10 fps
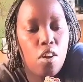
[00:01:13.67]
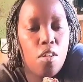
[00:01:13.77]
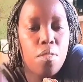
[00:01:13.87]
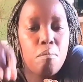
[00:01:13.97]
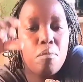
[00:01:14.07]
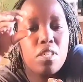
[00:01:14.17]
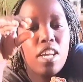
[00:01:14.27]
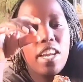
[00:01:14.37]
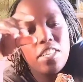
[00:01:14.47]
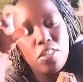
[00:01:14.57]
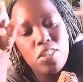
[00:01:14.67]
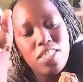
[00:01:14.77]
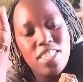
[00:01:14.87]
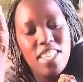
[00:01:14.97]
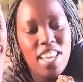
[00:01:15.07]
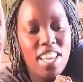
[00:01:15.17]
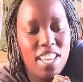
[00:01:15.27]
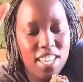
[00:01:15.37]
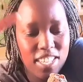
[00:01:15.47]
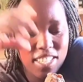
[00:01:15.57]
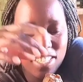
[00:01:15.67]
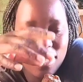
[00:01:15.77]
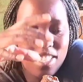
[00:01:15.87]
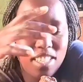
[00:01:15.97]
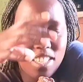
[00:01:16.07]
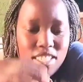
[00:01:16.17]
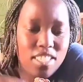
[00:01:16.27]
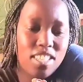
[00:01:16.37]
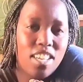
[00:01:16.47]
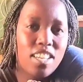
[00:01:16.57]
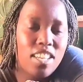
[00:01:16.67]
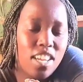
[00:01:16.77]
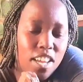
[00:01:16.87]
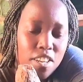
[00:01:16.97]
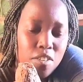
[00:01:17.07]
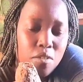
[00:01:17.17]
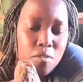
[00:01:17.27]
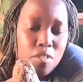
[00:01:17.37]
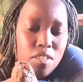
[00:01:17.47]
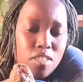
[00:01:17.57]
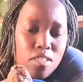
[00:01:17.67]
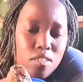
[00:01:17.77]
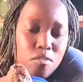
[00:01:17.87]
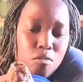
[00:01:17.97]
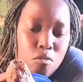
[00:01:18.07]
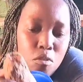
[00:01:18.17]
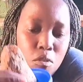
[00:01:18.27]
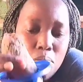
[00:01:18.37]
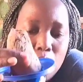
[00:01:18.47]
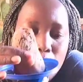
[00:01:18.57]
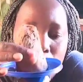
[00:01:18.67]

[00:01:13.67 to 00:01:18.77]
on the potatoes. Is it getting any roots? Nope.